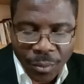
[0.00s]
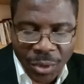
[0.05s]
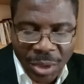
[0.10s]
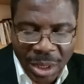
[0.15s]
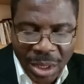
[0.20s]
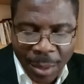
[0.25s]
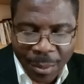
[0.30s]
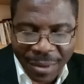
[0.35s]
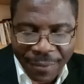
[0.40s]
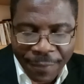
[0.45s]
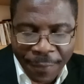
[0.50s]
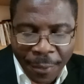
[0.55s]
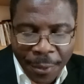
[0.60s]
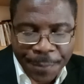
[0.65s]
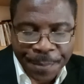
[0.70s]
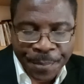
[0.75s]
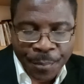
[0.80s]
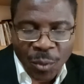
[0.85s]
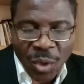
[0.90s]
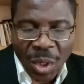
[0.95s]
Number four,
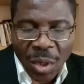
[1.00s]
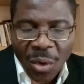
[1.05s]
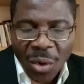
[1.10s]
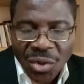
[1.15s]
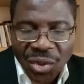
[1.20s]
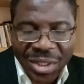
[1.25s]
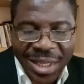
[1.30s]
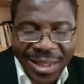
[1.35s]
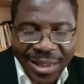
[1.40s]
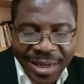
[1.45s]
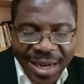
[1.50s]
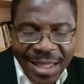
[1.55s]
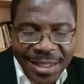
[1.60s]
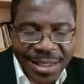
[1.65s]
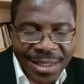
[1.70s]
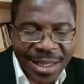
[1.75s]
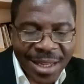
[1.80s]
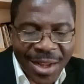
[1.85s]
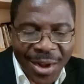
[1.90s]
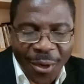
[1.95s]

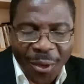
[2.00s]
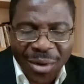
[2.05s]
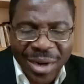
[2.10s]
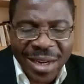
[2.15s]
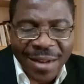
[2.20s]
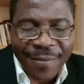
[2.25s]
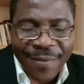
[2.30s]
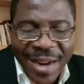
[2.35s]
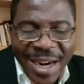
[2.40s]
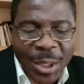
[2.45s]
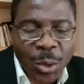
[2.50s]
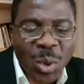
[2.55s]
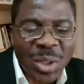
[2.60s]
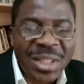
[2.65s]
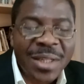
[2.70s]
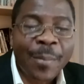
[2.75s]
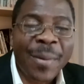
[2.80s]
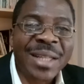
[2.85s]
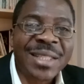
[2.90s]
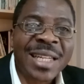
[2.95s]
concentrate on the very
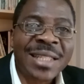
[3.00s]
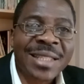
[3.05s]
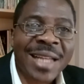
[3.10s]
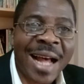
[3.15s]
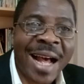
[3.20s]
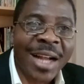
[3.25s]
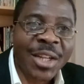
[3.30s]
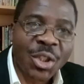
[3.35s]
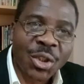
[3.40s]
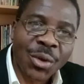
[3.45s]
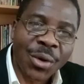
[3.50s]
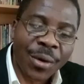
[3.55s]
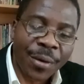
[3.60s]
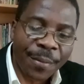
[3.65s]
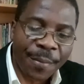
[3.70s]
20% action